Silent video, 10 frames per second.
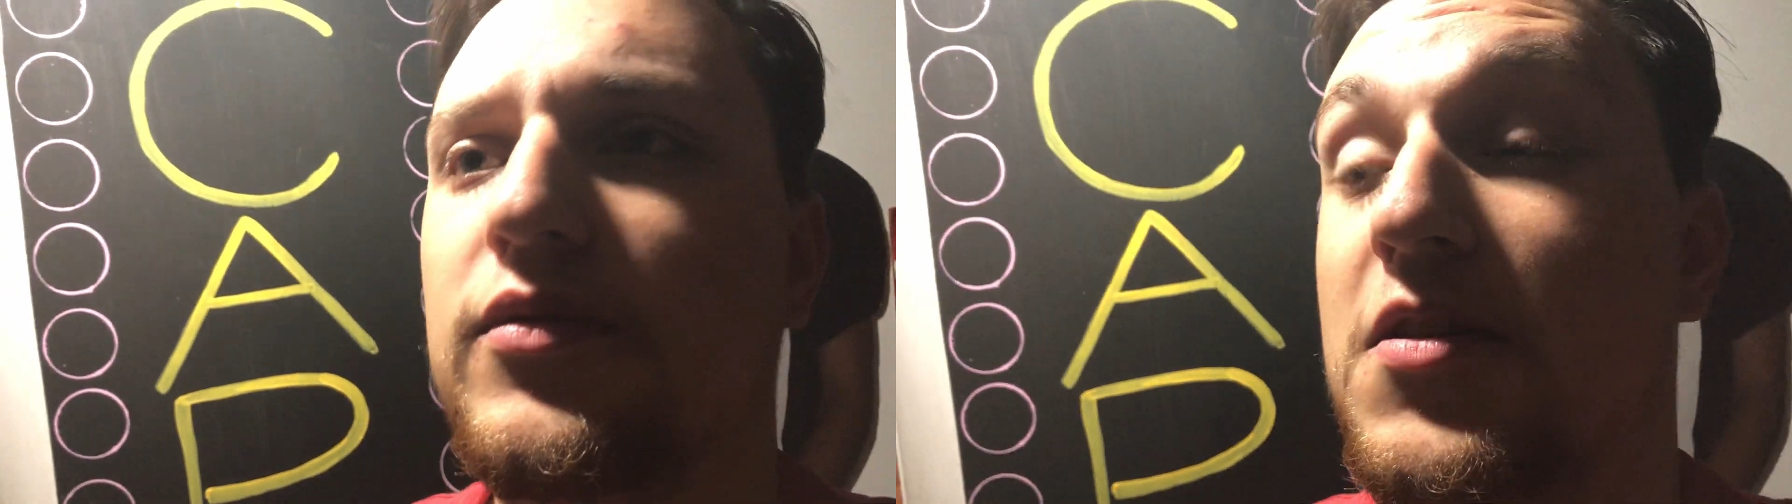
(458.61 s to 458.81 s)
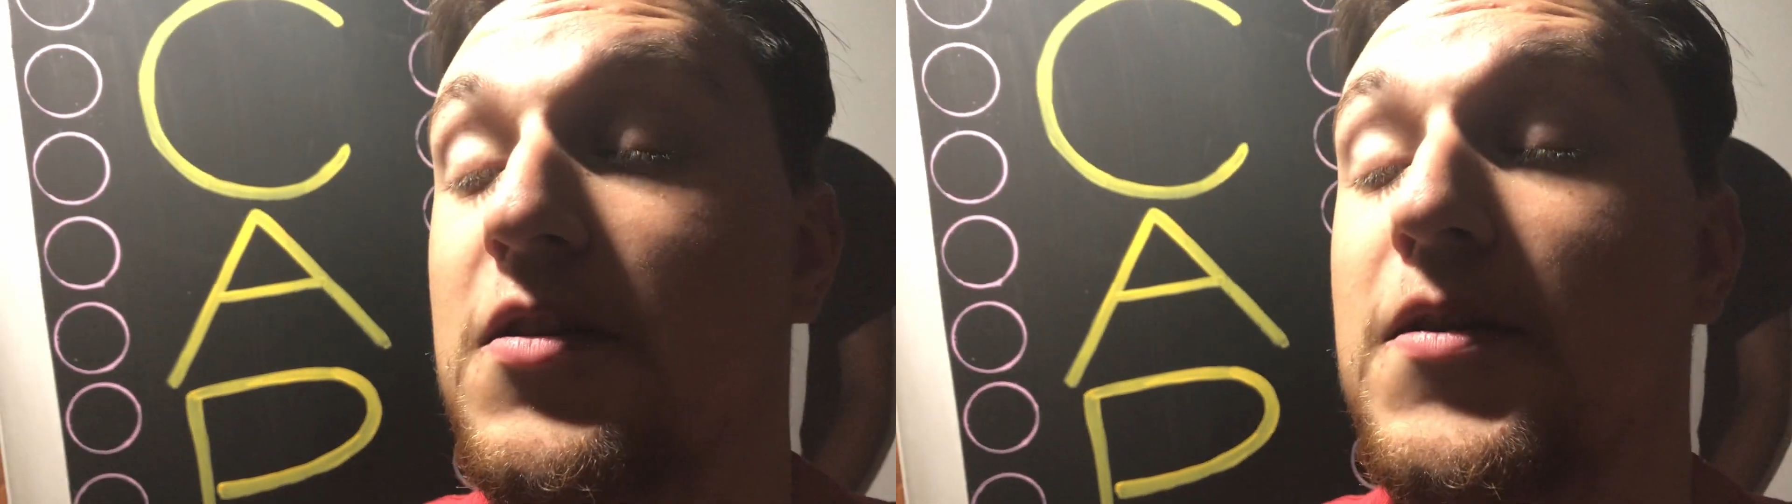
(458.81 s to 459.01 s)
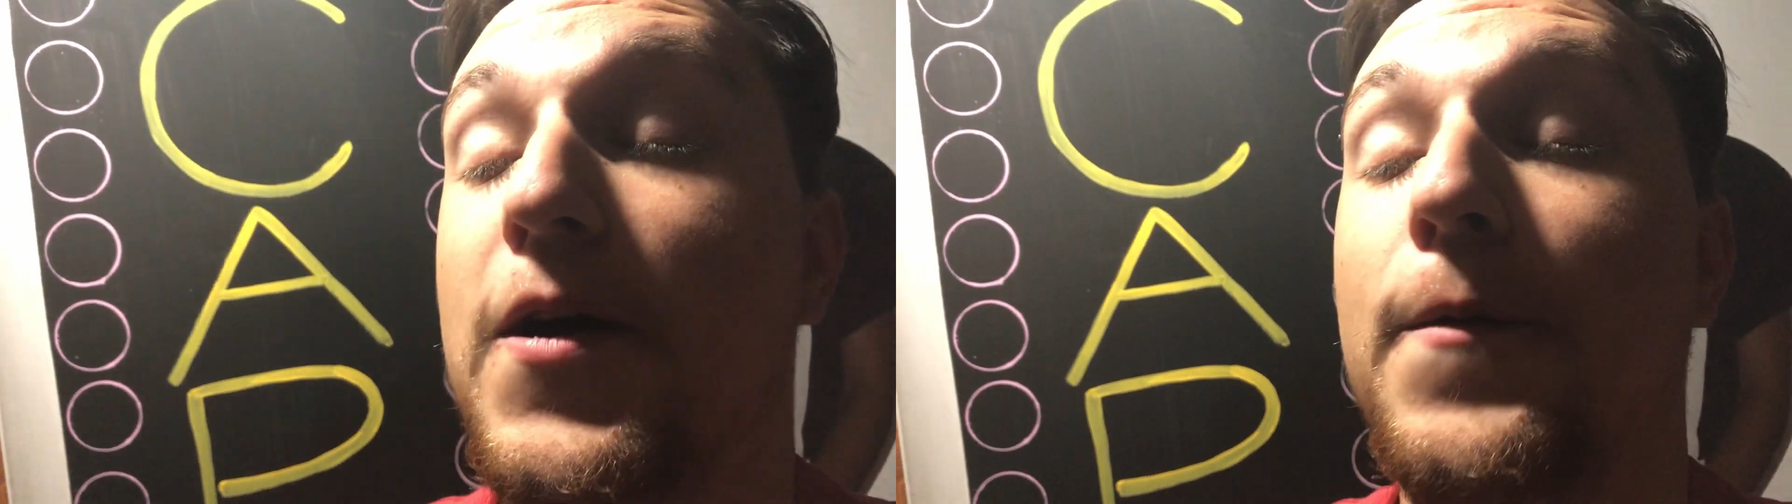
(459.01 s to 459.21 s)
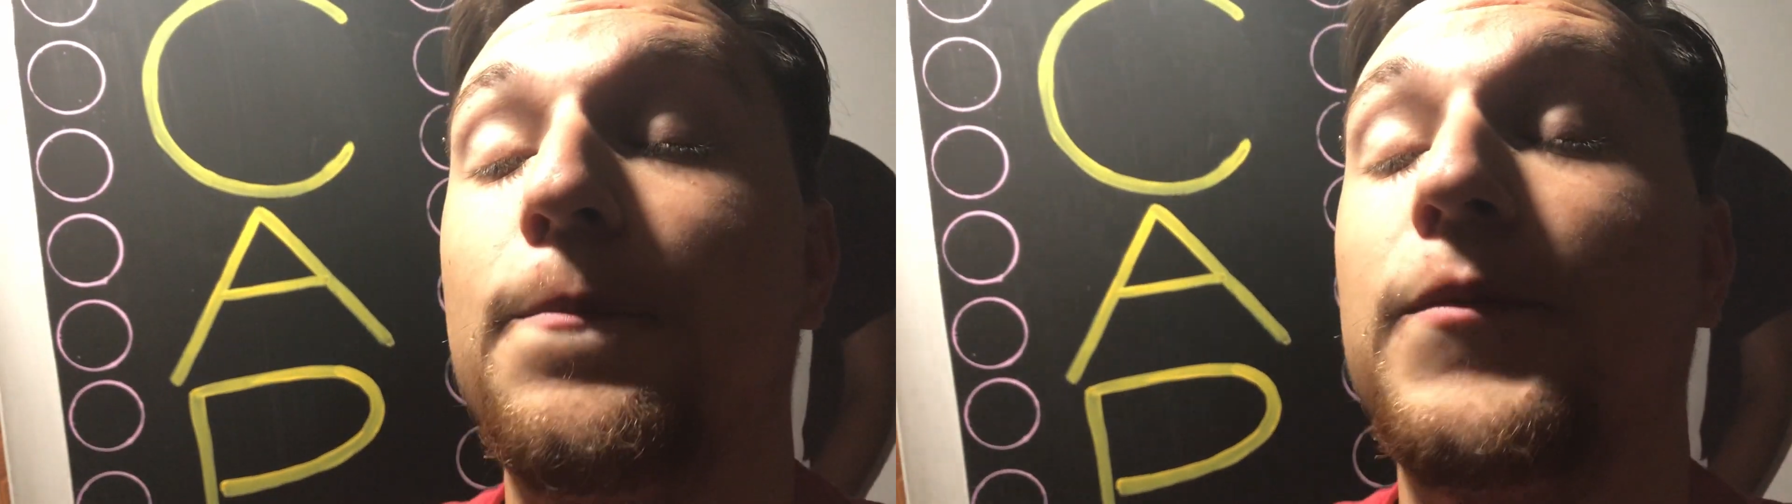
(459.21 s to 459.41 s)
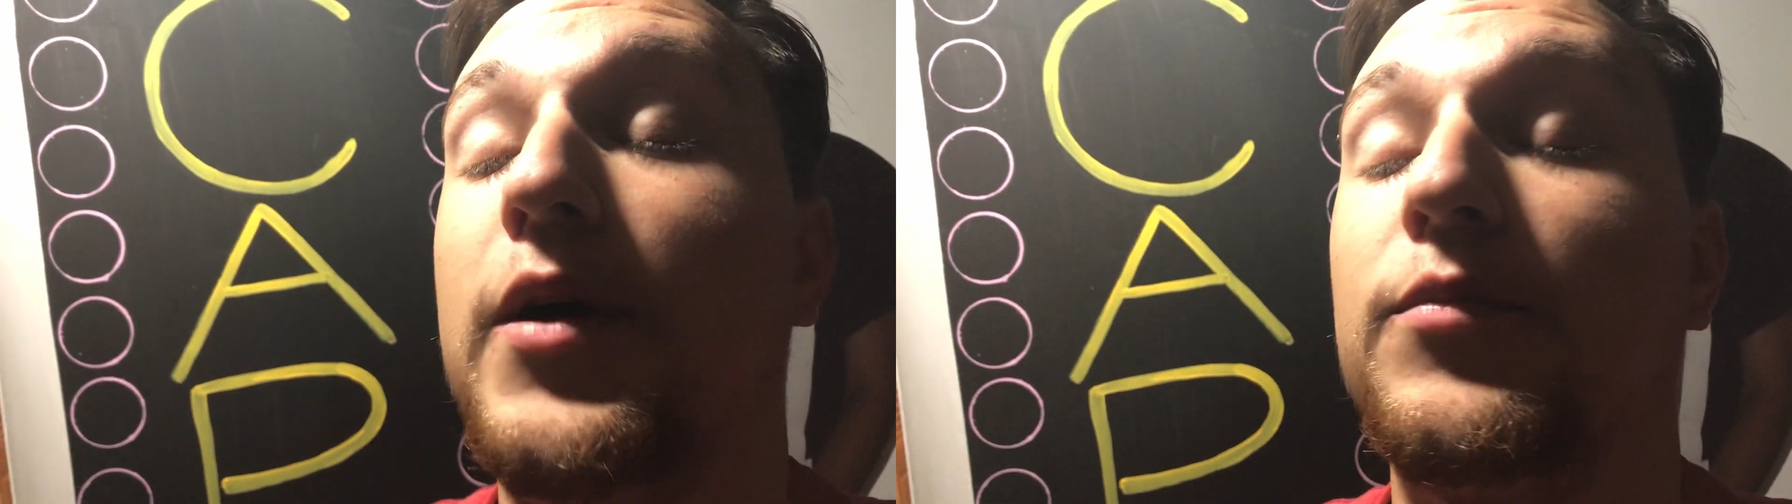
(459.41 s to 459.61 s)
and then now
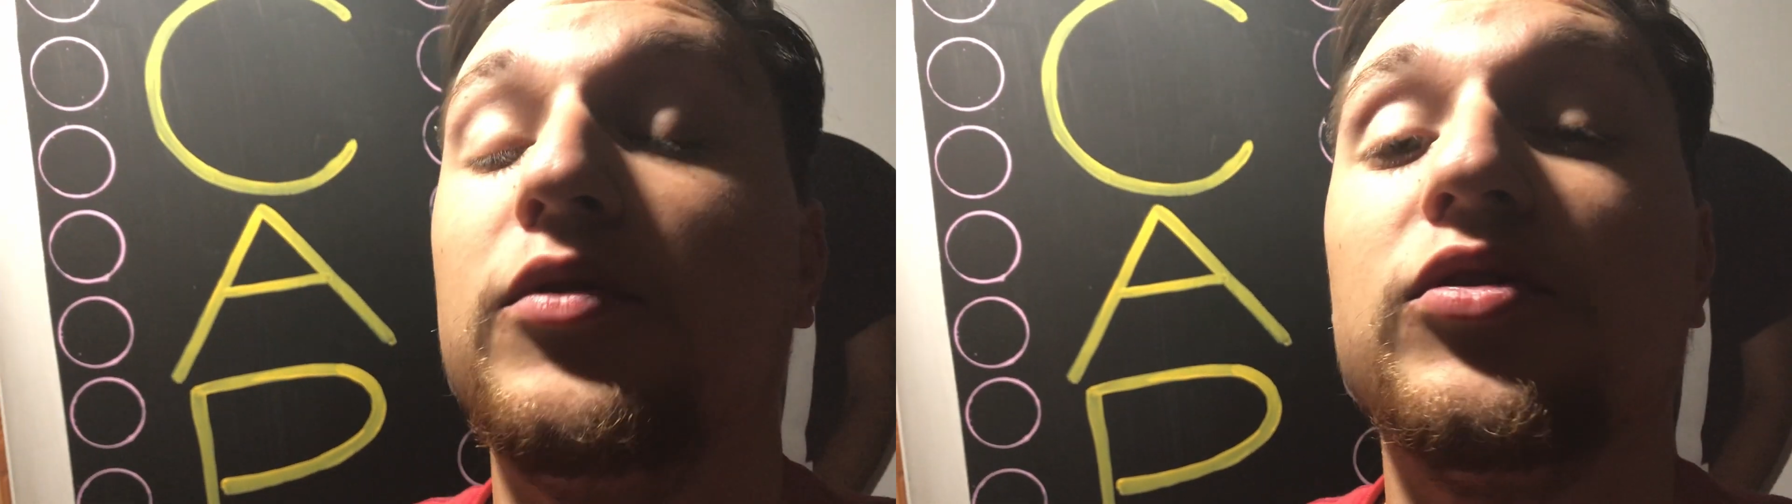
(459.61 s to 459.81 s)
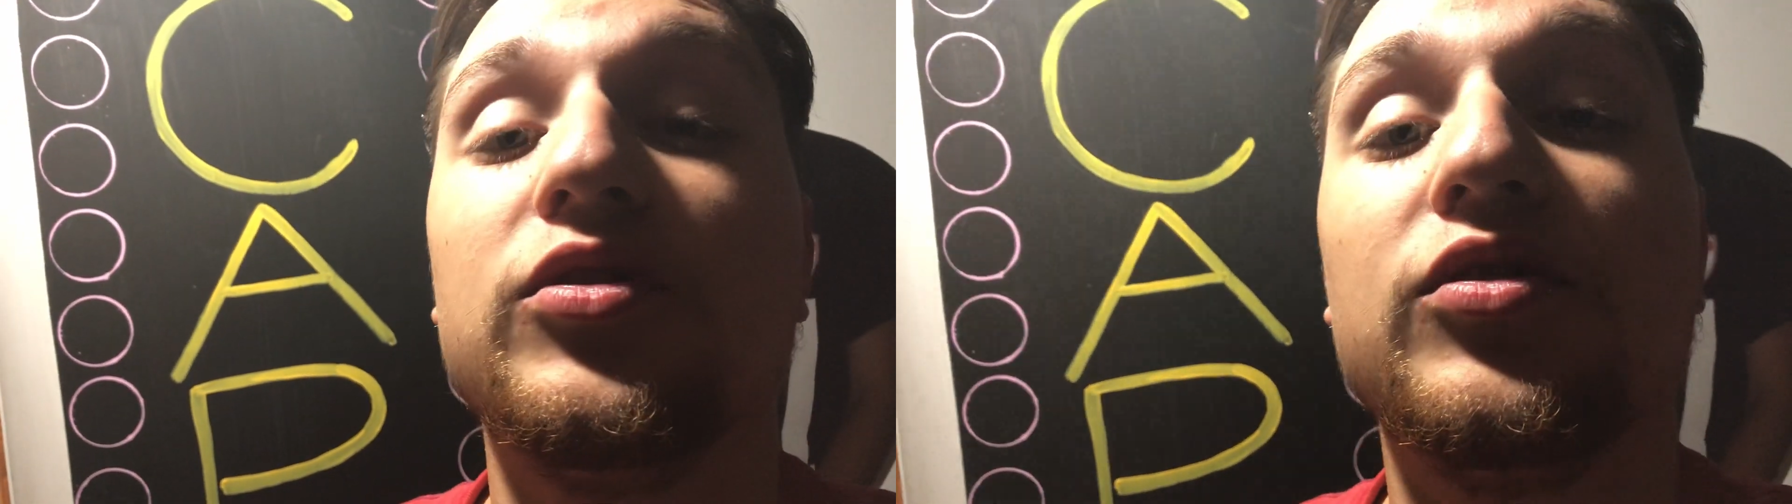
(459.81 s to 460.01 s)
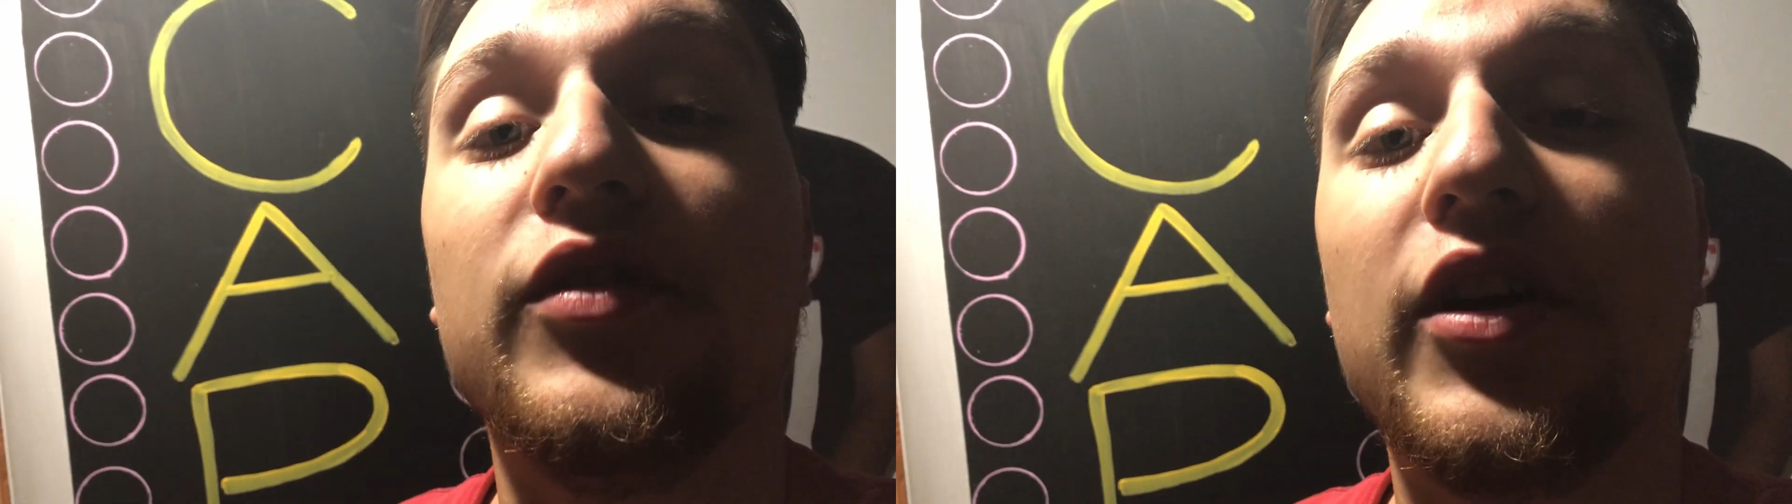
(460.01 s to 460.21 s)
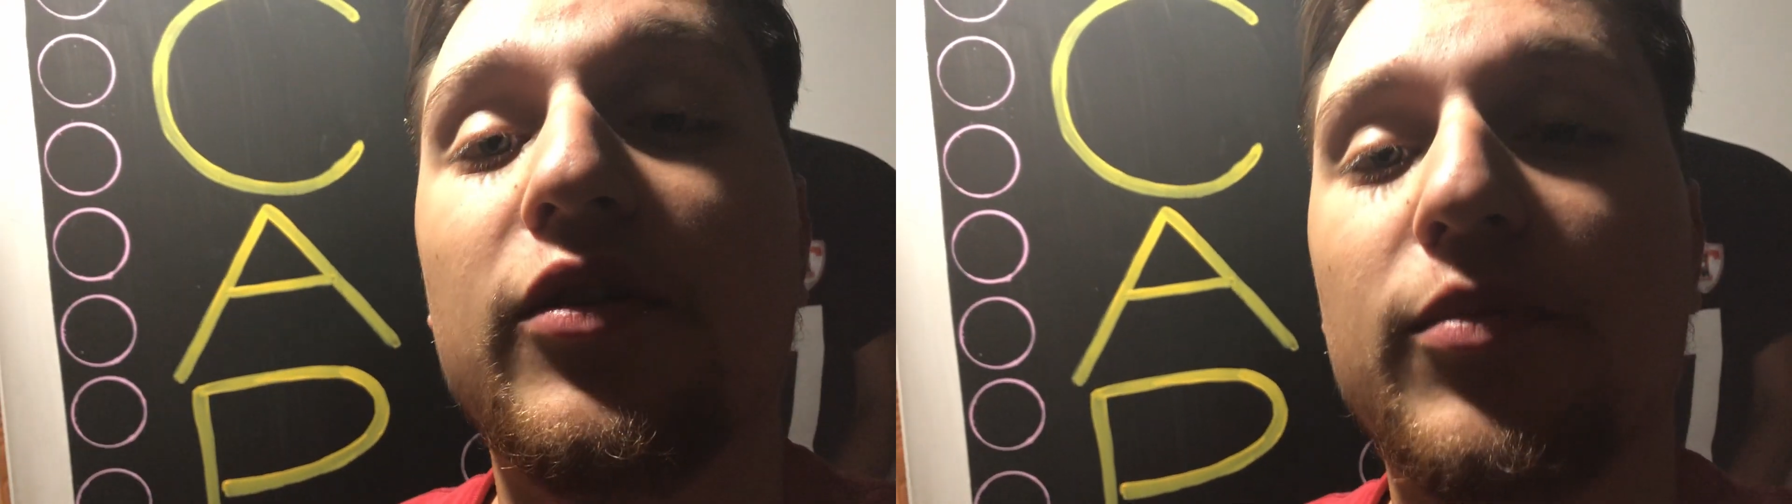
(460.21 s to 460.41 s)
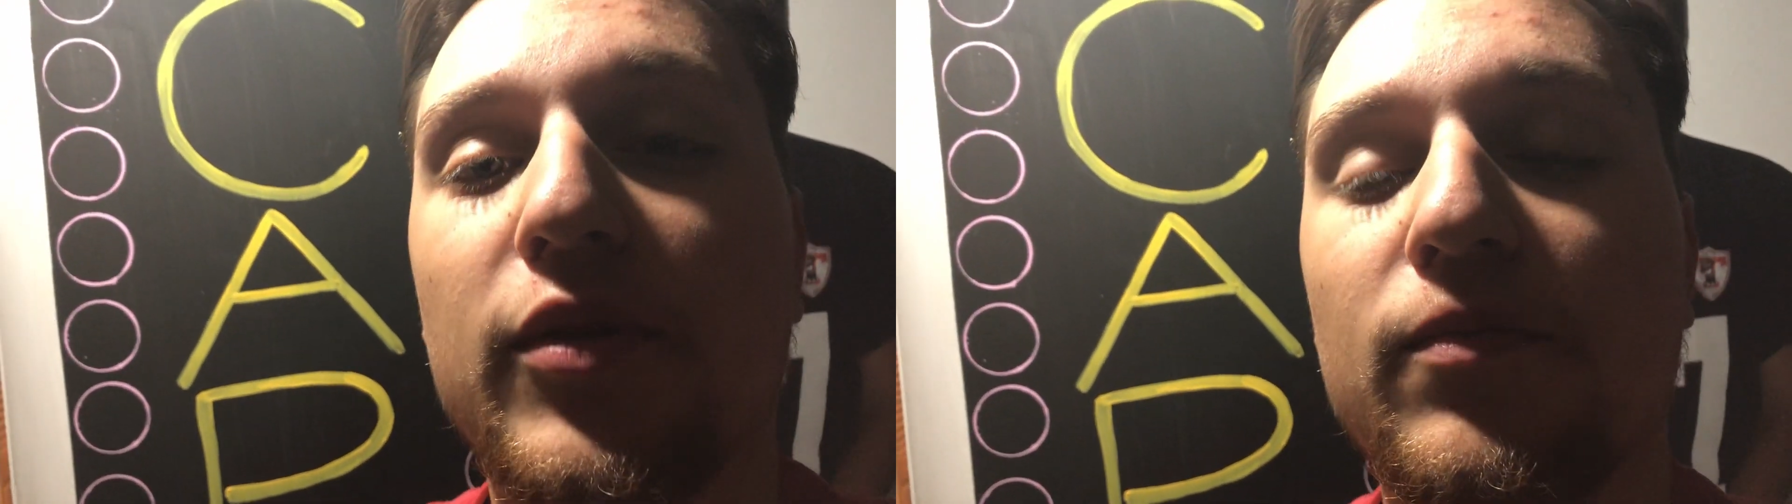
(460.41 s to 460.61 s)
I've been just chilling out
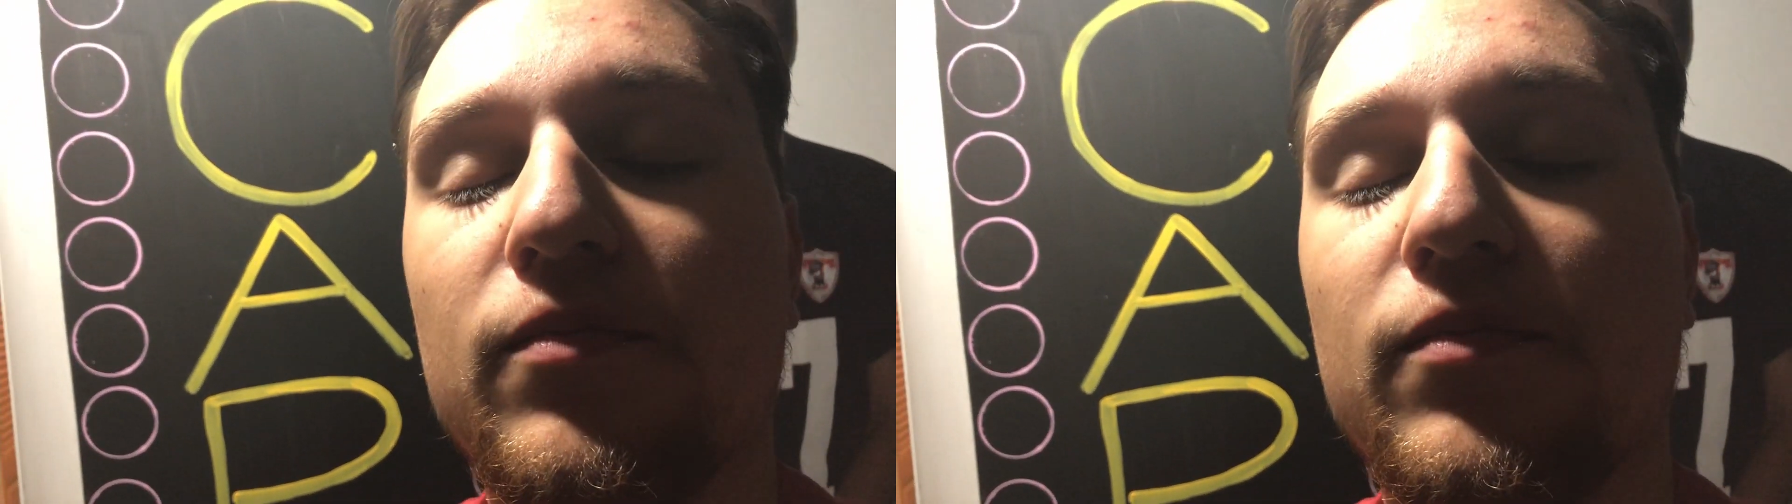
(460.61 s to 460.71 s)
in my